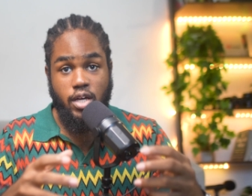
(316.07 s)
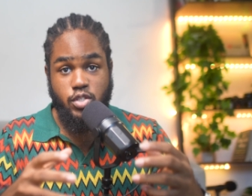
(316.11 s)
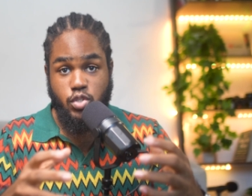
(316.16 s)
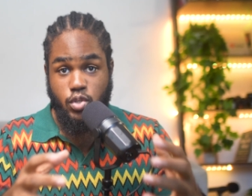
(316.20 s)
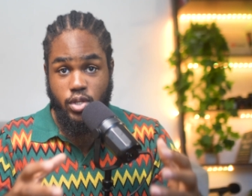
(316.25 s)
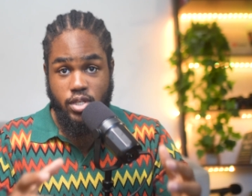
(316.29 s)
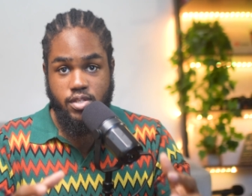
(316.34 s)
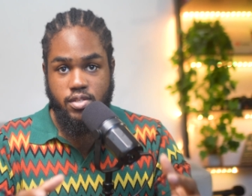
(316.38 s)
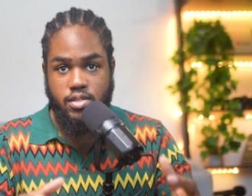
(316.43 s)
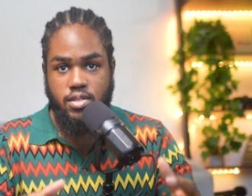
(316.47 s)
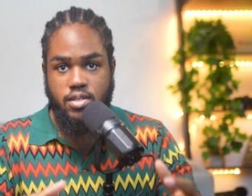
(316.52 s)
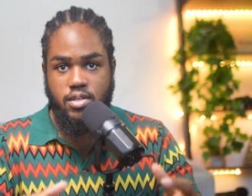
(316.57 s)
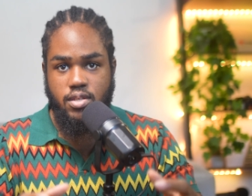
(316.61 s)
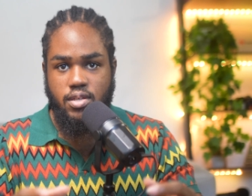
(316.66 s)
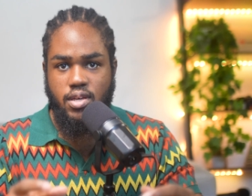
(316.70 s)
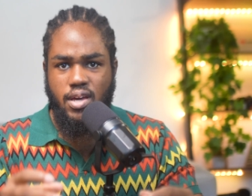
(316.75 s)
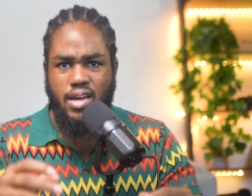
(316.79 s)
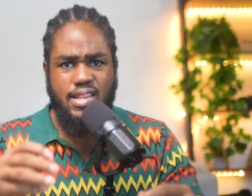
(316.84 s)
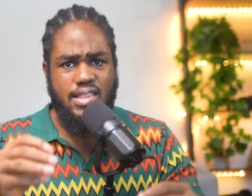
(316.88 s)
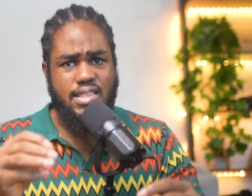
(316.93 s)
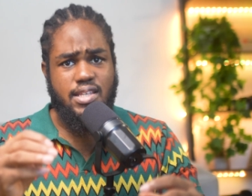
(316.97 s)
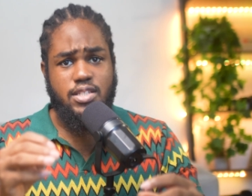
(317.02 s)
As you can see,
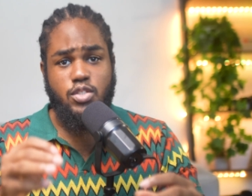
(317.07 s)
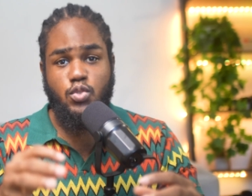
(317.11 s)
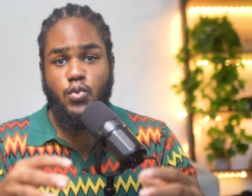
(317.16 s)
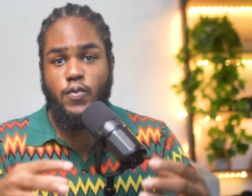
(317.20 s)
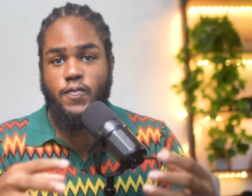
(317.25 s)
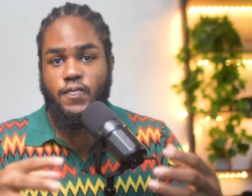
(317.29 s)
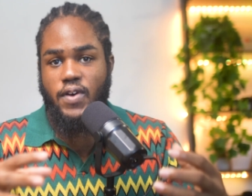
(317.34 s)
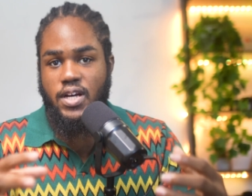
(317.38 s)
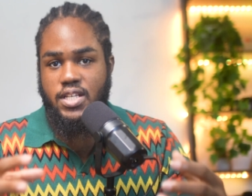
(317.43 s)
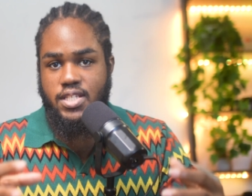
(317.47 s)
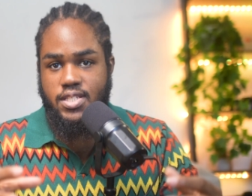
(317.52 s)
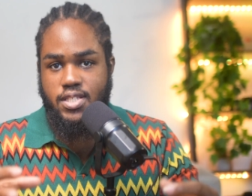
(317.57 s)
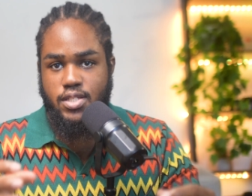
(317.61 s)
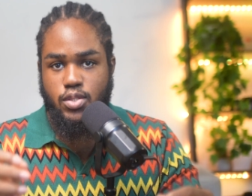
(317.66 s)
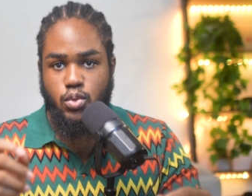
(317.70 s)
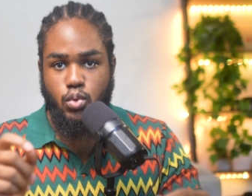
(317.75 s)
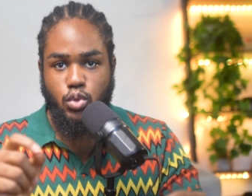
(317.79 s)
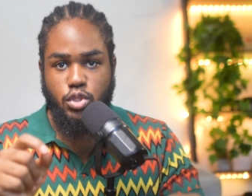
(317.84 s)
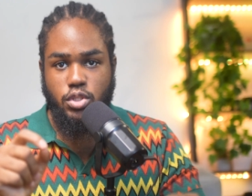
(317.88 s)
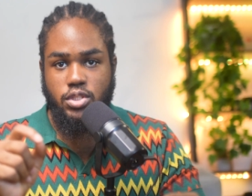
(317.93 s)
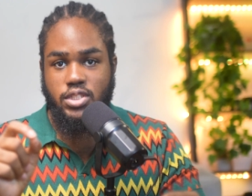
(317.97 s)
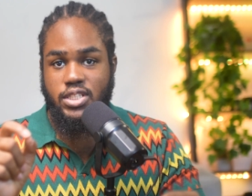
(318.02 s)
there's no fancy
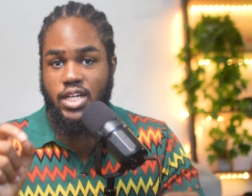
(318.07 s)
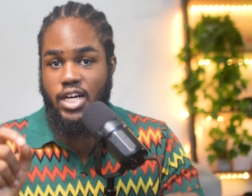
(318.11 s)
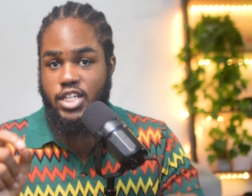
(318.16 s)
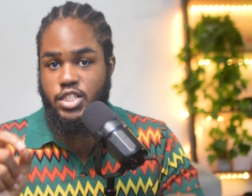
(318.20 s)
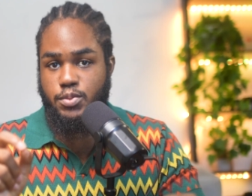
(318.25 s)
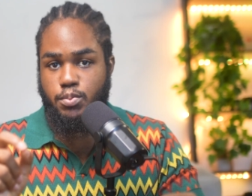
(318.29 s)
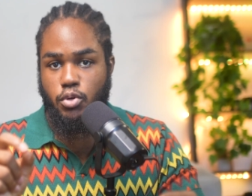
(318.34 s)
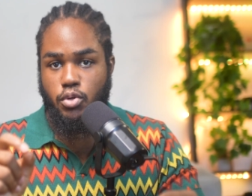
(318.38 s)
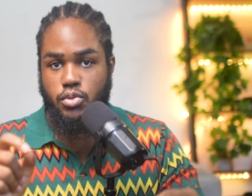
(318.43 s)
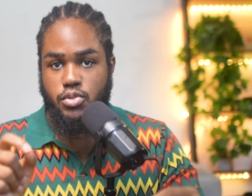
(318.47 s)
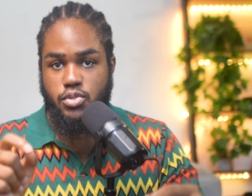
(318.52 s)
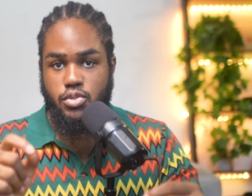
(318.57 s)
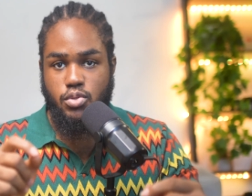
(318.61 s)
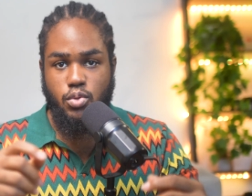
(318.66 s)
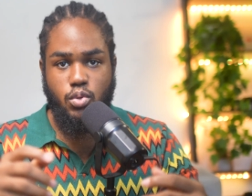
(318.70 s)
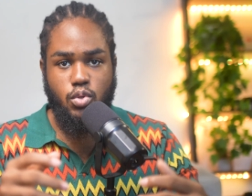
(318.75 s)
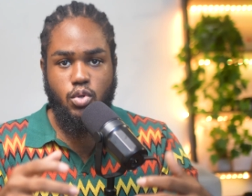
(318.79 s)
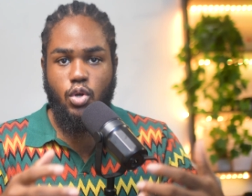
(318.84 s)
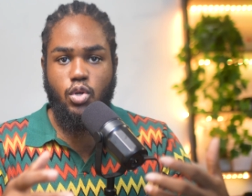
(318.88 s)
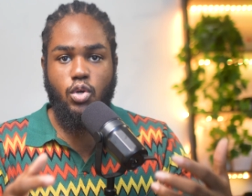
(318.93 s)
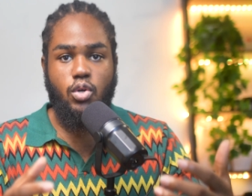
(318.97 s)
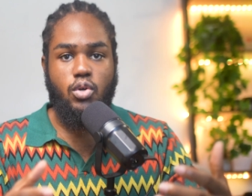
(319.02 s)
Notion dashboards, no
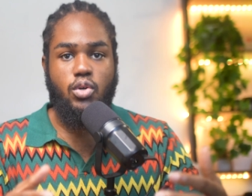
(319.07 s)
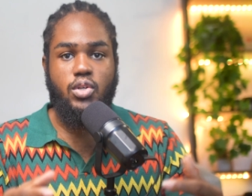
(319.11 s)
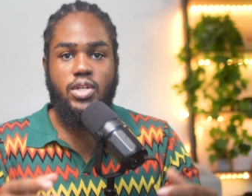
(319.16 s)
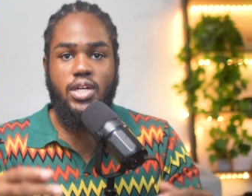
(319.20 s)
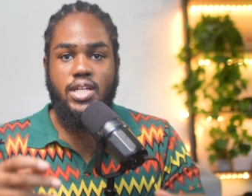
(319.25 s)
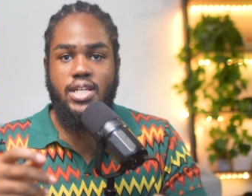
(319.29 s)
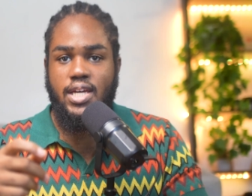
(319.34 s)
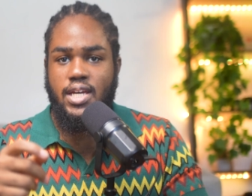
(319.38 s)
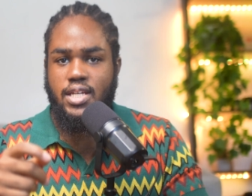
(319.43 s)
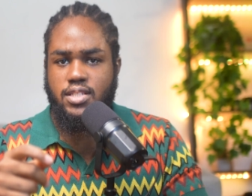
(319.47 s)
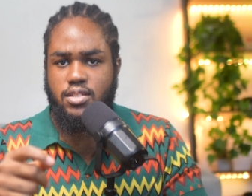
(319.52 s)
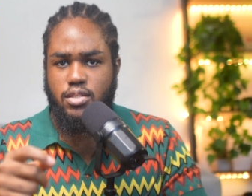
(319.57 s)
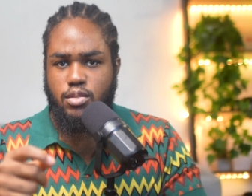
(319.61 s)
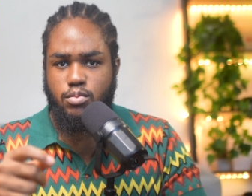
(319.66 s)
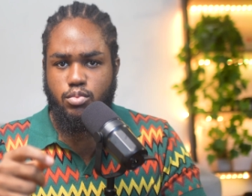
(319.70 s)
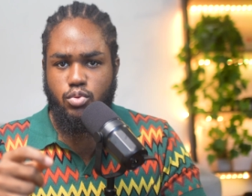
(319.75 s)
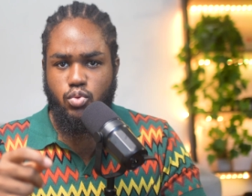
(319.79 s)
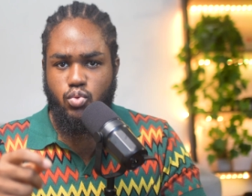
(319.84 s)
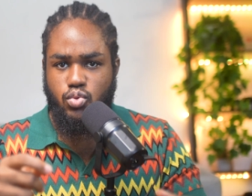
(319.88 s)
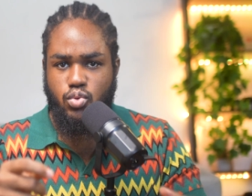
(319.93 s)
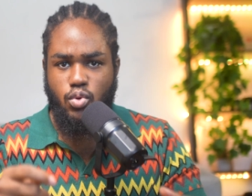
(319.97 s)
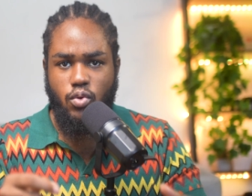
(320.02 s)
color-coded
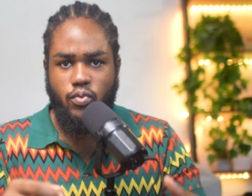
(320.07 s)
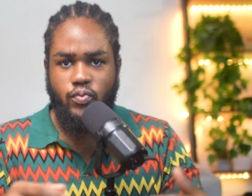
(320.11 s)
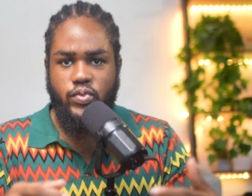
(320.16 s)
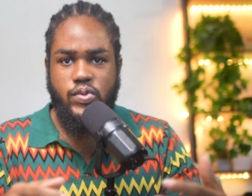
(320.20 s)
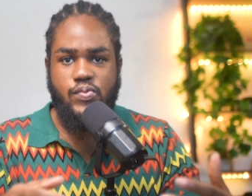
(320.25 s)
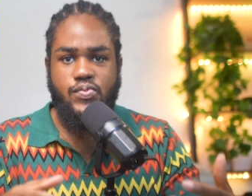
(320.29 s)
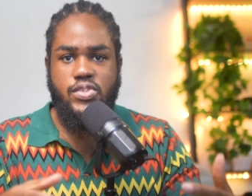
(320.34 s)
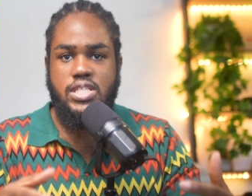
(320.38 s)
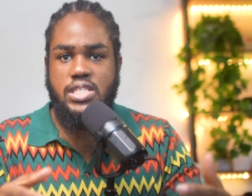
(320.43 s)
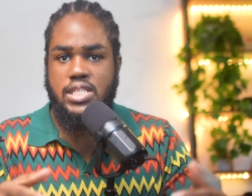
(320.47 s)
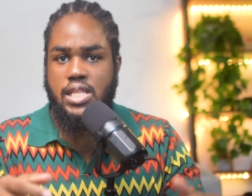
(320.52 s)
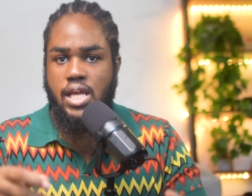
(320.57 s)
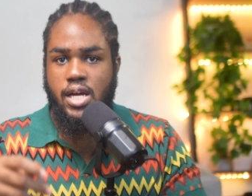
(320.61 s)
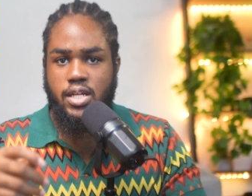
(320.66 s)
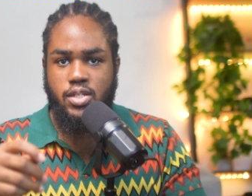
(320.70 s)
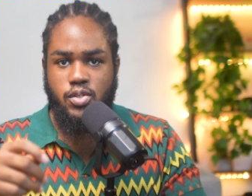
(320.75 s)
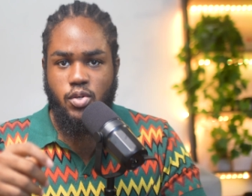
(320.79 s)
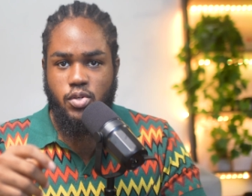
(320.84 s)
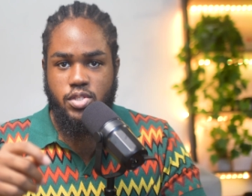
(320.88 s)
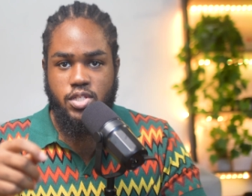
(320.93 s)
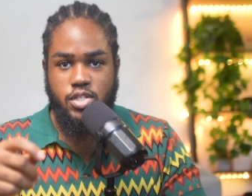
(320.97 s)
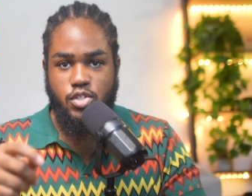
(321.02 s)
Airtables, no 50-slide
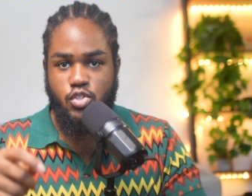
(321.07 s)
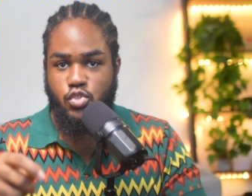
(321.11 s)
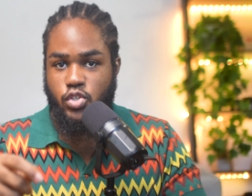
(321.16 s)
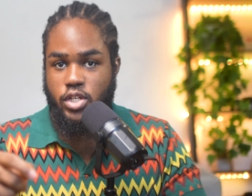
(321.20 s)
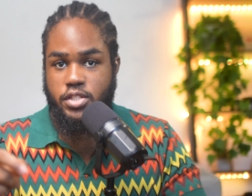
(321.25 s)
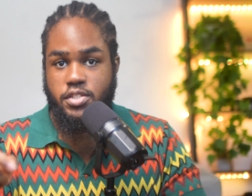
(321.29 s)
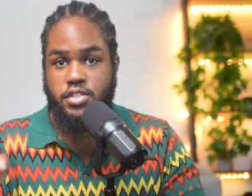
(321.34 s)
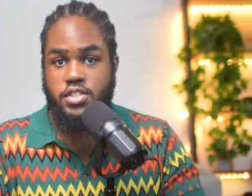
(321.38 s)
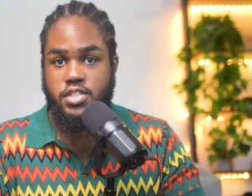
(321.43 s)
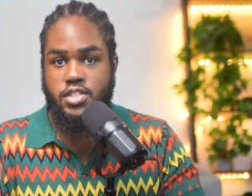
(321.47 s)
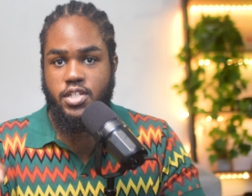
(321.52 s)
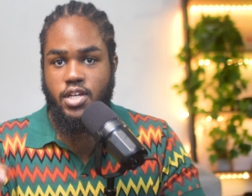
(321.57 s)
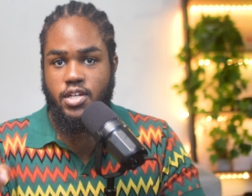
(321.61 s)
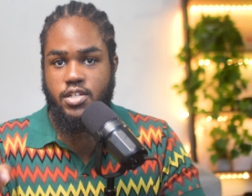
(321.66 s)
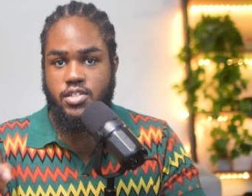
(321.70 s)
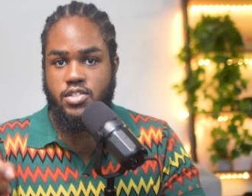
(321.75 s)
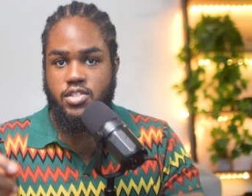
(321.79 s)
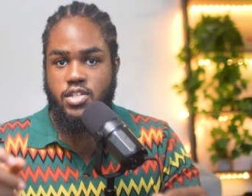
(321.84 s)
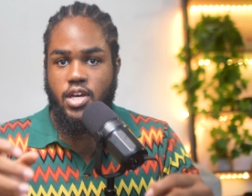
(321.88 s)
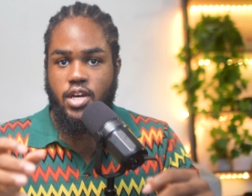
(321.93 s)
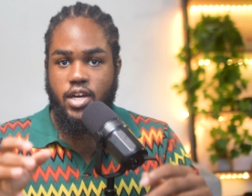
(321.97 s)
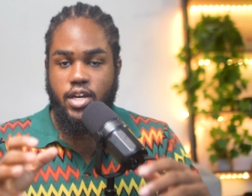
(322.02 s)
content strategy
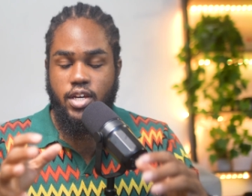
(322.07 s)
decks.